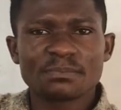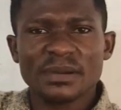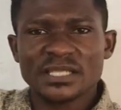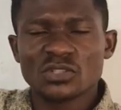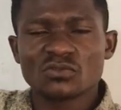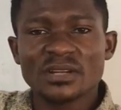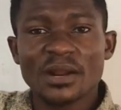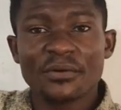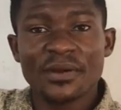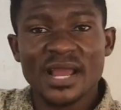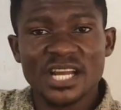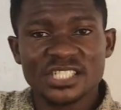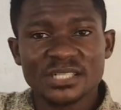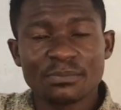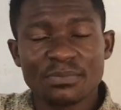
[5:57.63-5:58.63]
particular
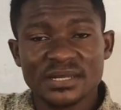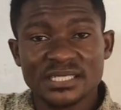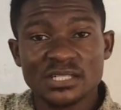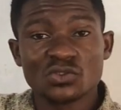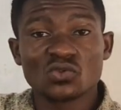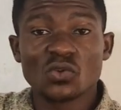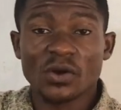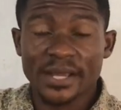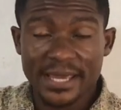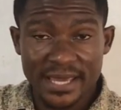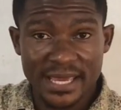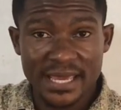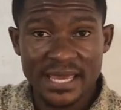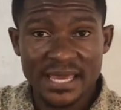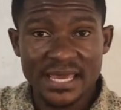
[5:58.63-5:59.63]
reaction process to
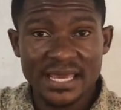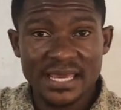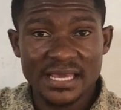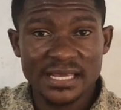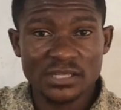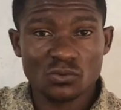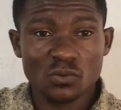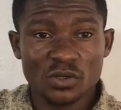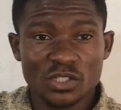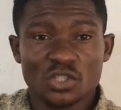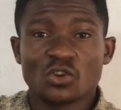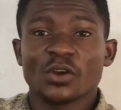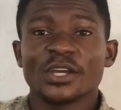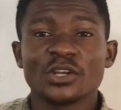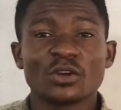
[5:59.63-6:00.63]
occur is what?
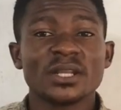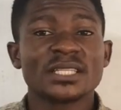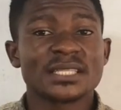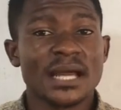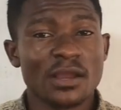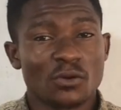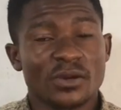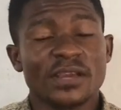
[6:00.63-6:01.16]
Your enolate ion.